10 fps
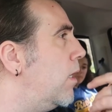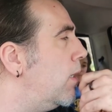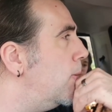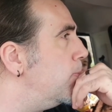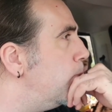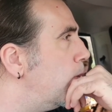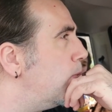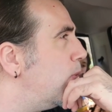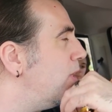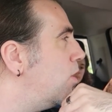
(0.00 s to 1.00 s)
um,
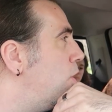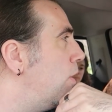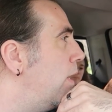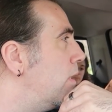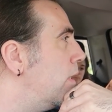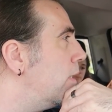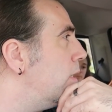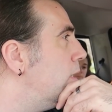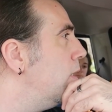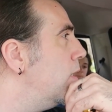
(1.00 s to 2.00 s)
what do you call that? Like,